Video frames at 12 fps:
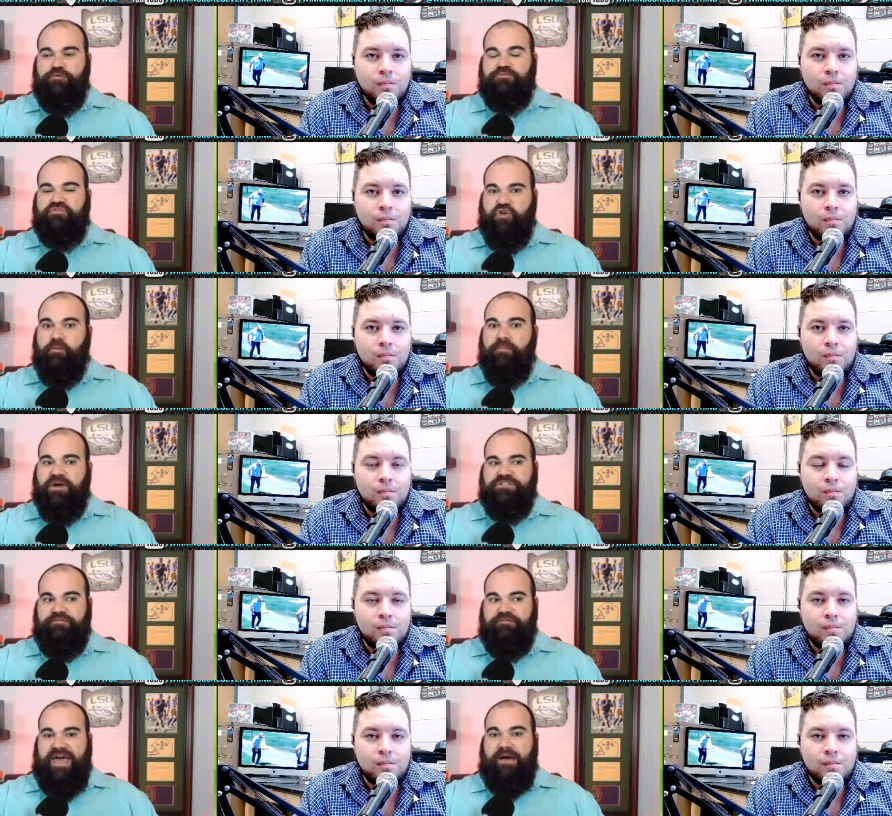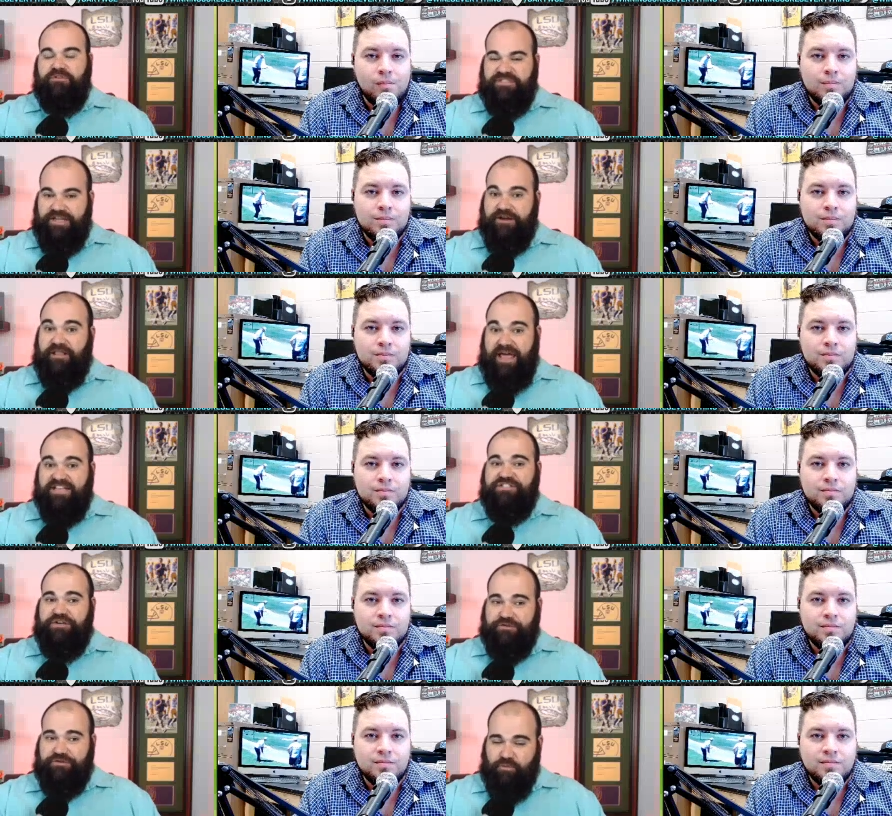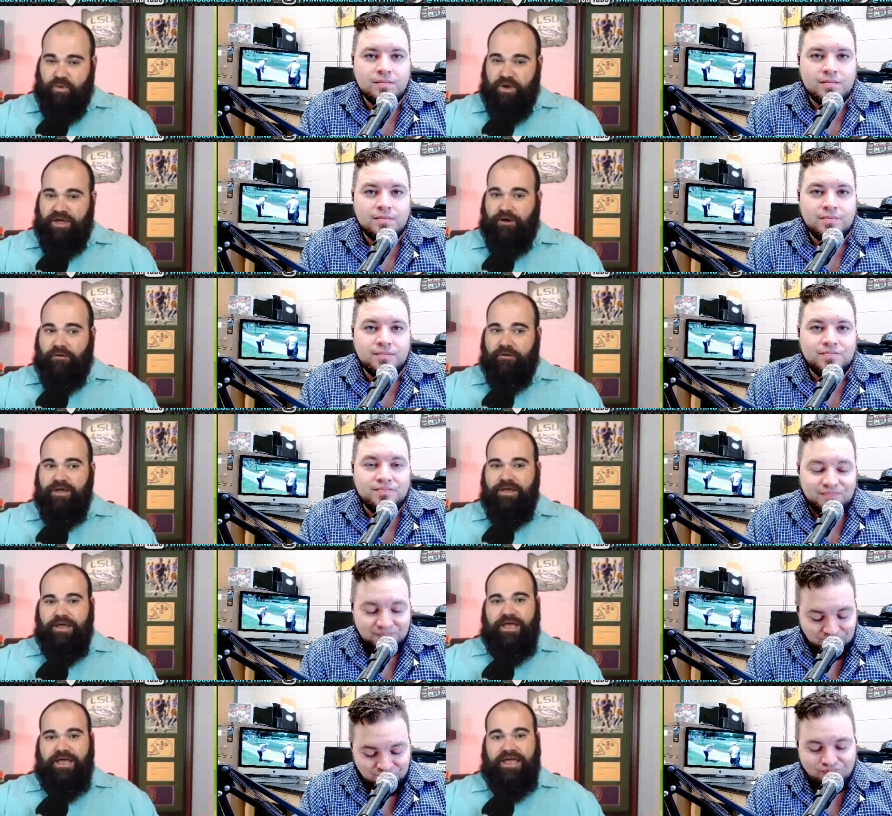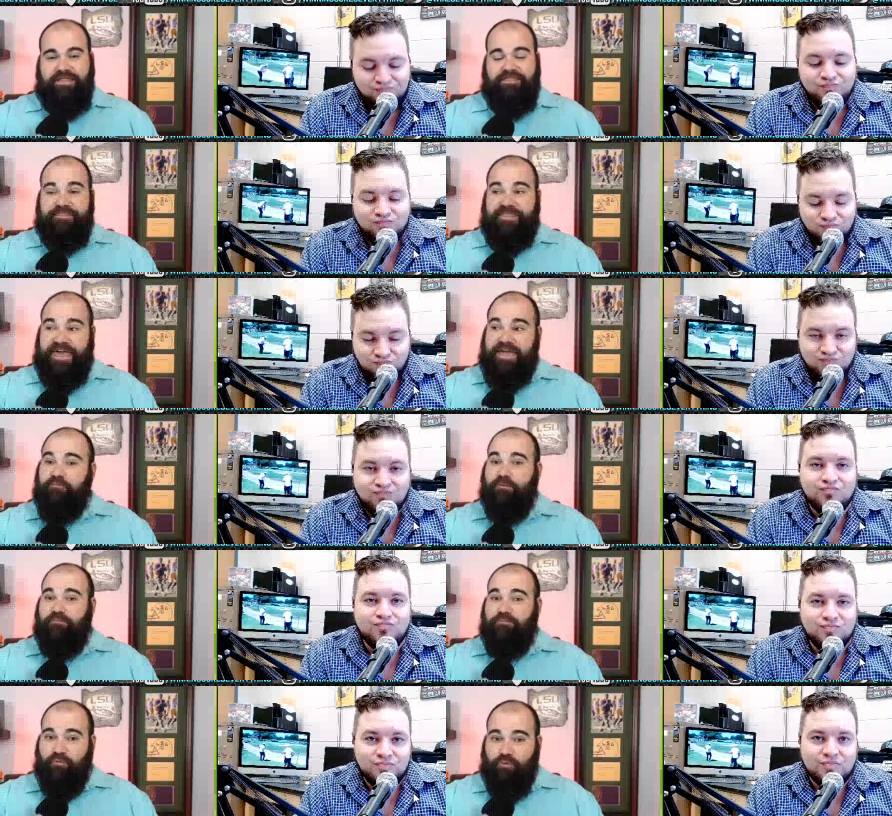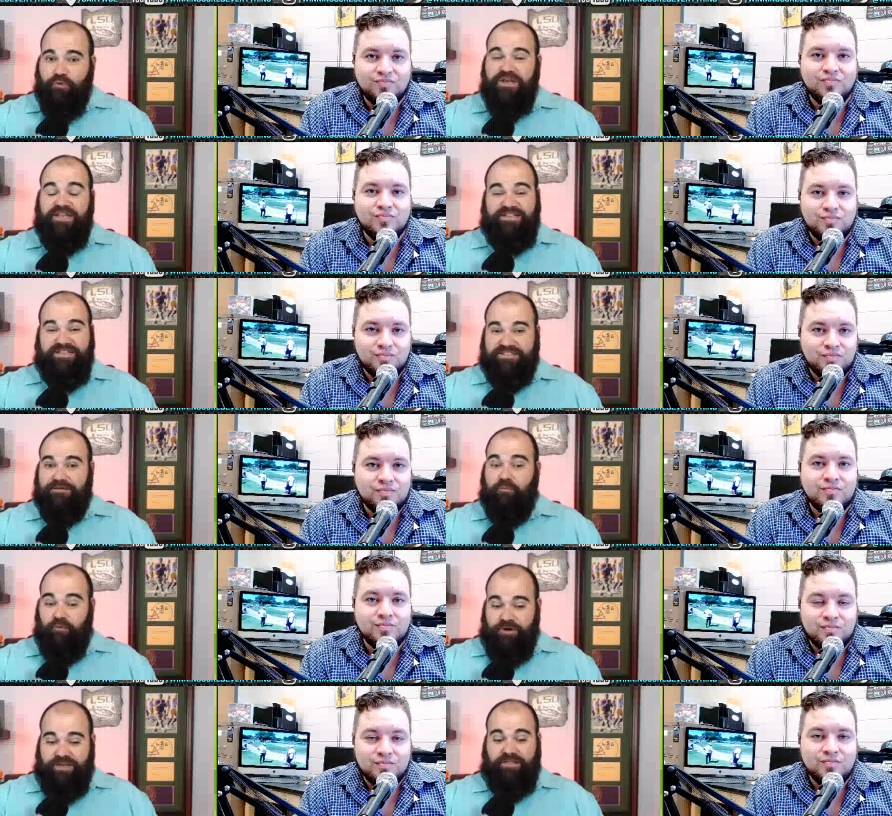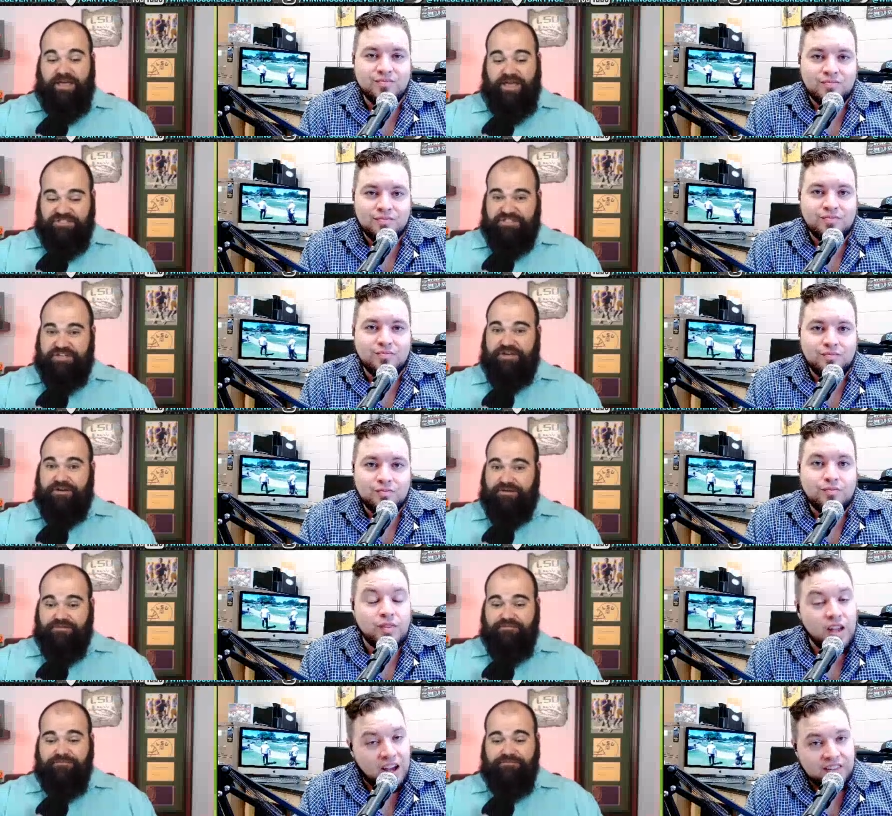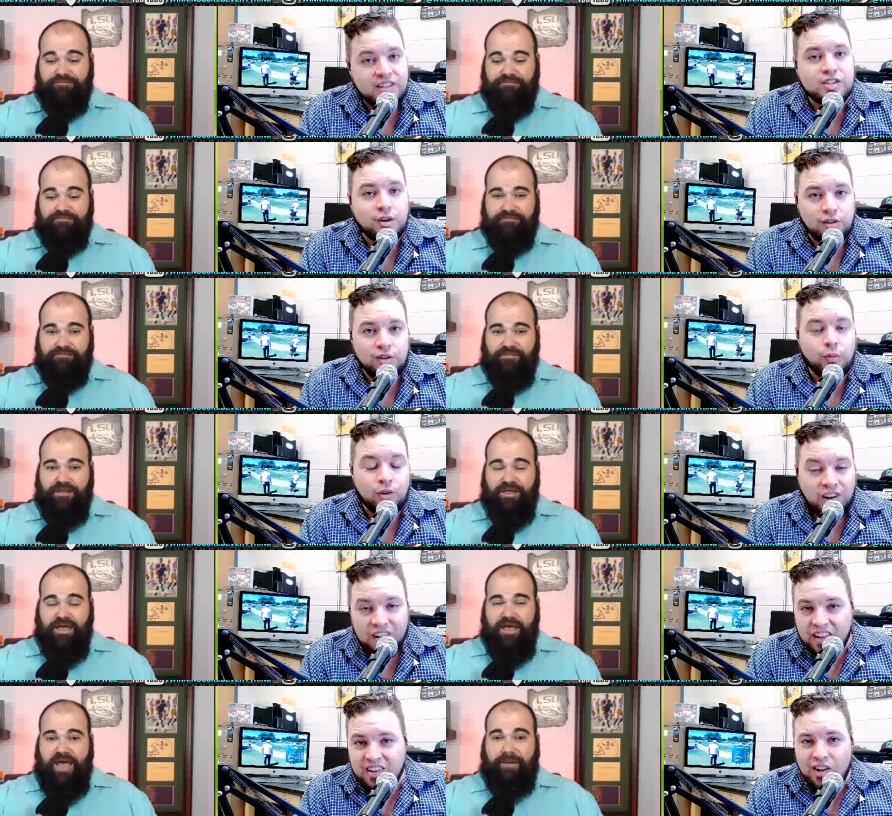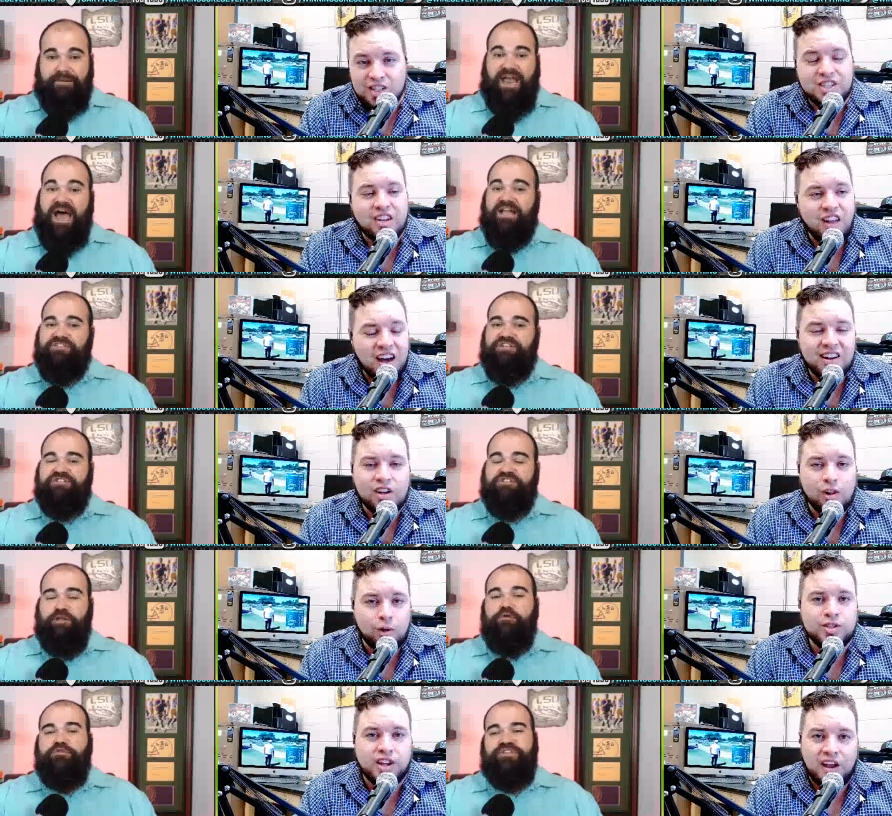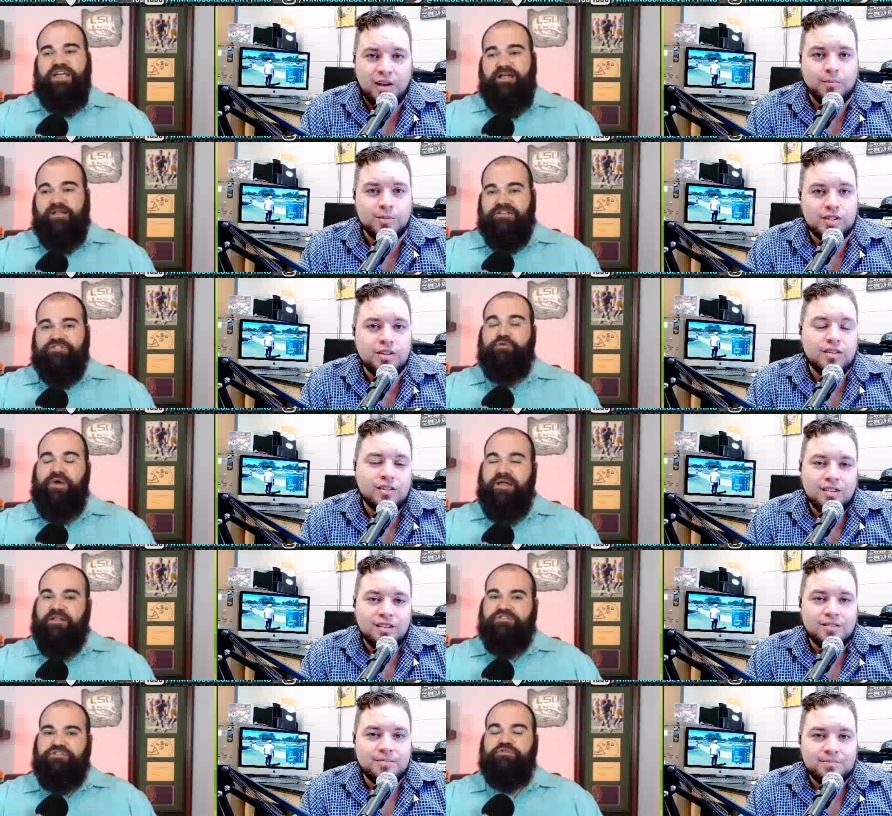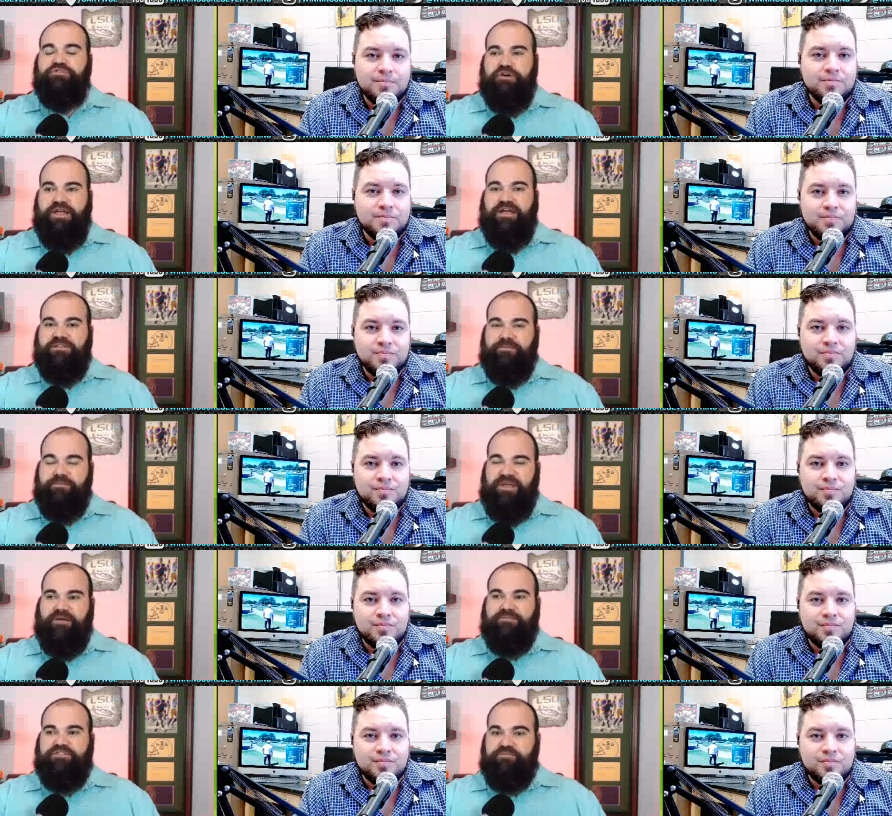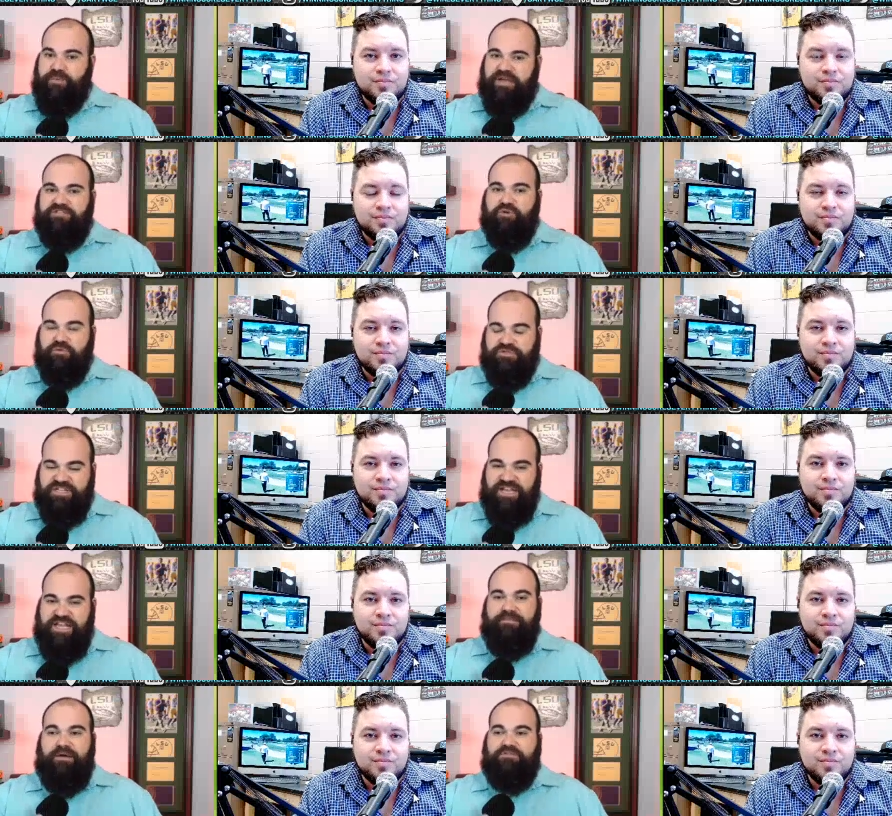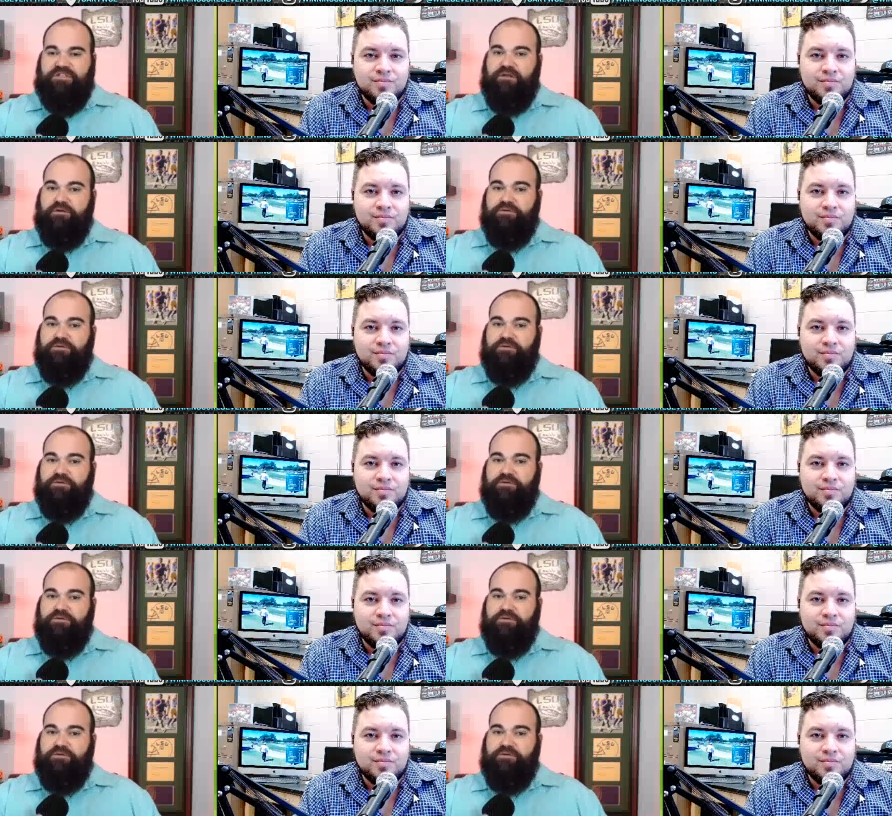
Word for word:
Speaker 1: so much of that was there last year as well. And they were pretty disappointing last year.
Speaker 2: Yeah, they certainly were. Now they
Speaker 1: lost. I mean, not just losing to L S U. L S U turned out to be a special team that was a little